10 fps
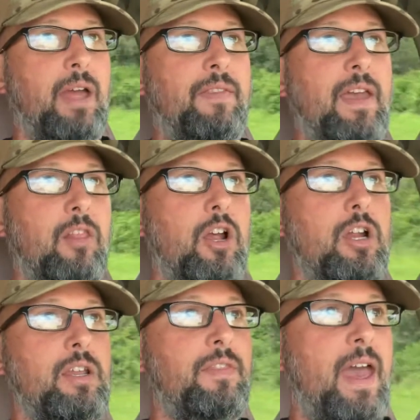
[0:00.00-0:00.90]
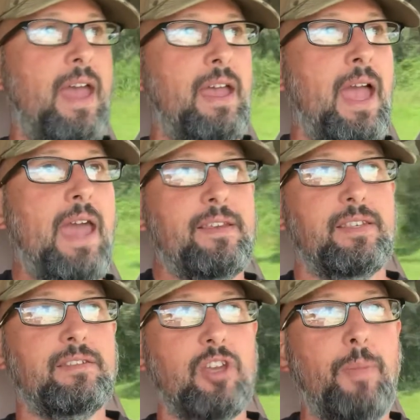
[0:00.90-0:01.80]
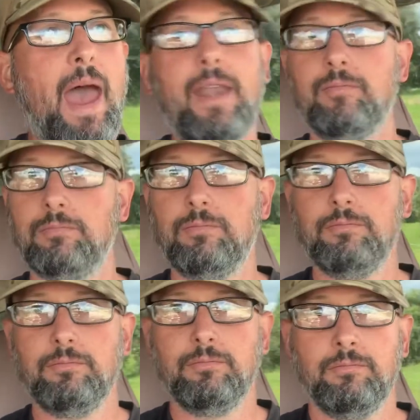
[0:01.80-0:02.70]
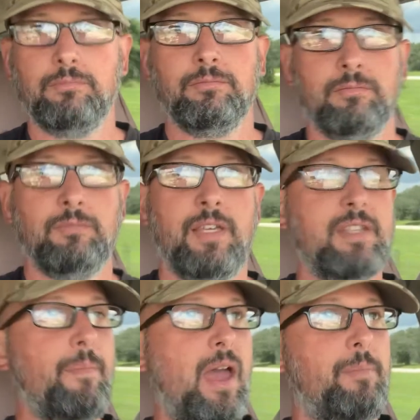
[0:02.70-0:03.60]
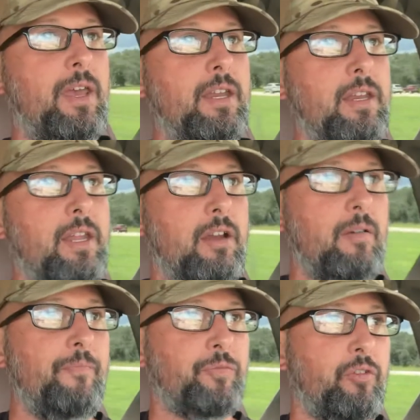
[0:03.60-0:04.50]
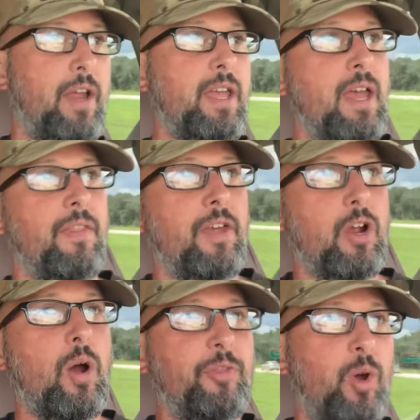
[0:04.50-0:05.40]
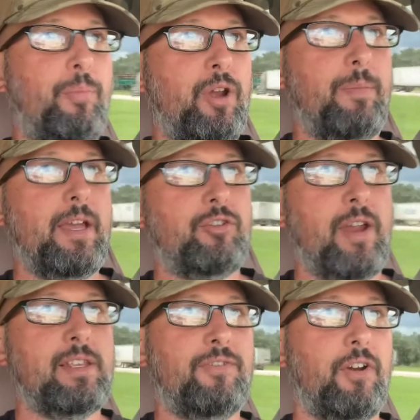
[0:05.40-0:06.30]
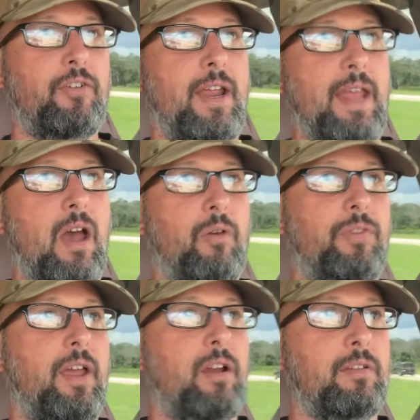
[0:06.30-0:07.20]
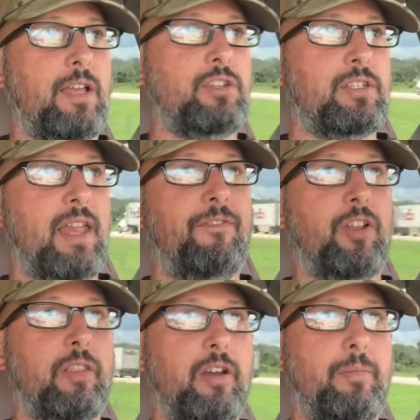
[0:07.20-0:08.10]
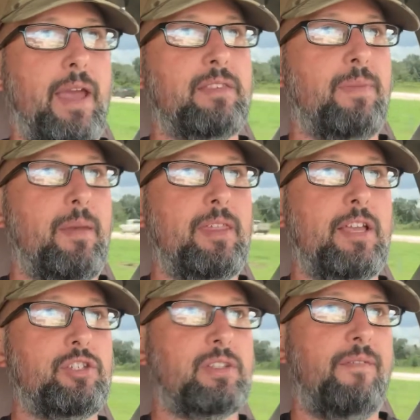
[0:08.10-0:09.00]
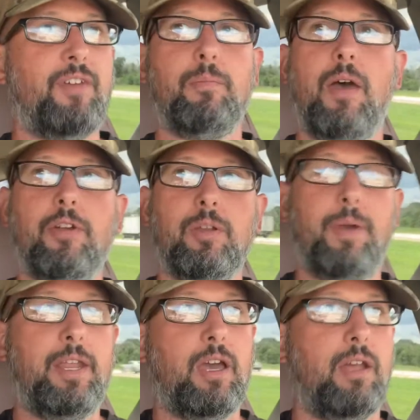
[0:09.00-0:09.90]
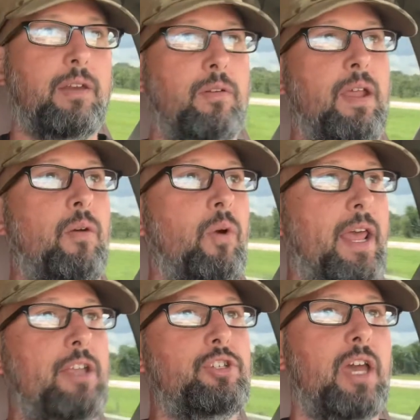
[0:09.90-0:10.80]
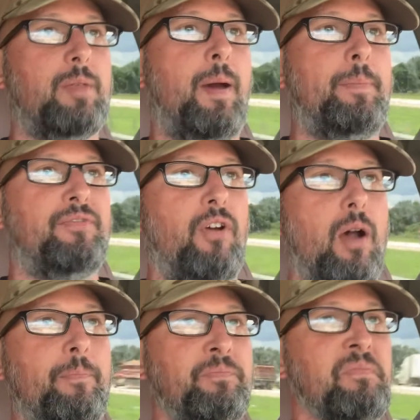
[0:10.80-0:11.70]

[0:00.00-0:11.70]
they learn that, hey, this isn't so bad. It's not bad being in here, right? They're going through a pretty big transfer right now. They just left their litter mates. Maybe they just left their mother, depending on what age you got the pups from.